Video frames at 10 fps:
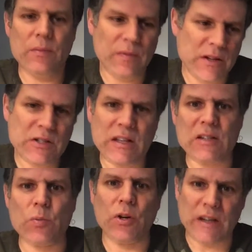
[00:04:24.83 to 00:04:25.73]
these
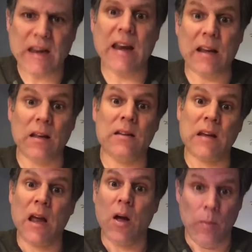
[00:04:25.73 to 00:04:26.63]
things were needed
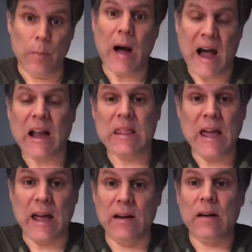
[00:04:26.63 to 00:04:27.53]
back
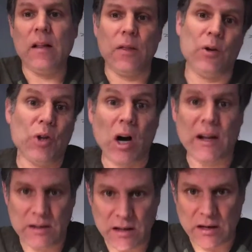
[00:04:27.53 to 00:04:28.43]
then. They're not
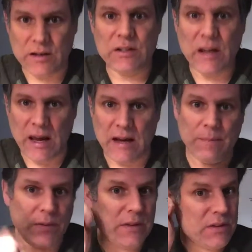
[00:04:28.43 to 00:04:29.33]
needed today,
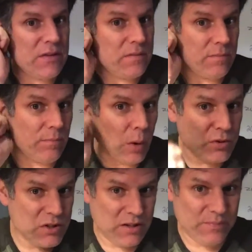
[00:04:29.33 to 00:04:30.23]

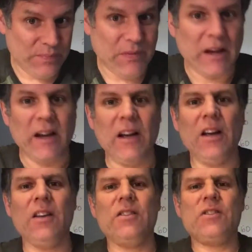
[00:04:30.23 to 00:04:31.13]
most of them.
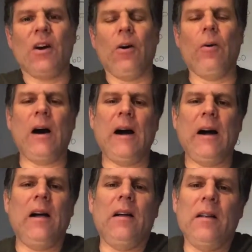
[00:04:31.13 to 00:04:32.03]

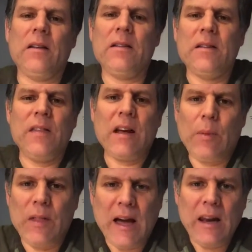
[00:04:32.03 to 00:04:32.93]
So think
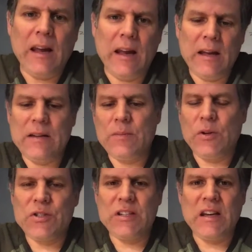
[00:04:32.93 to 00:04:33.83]
about that, and we'll
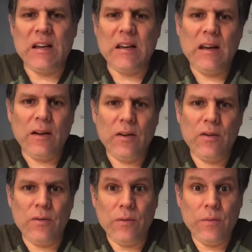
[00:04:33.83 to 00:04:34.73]
see
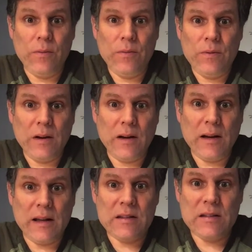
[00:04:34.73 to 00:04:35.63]
who
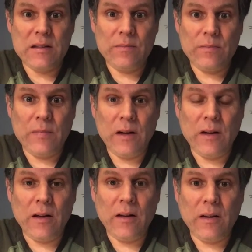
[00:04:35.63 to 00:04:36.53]
gets
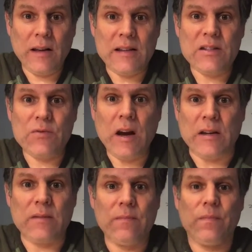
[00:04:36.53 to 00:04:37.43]
them guesses right.
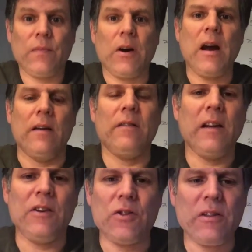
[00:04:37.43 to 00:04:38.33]
All right,
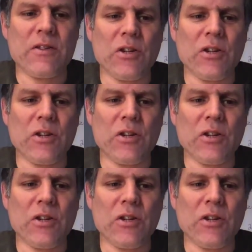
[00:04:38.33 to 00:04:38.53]
enjoy the rest of your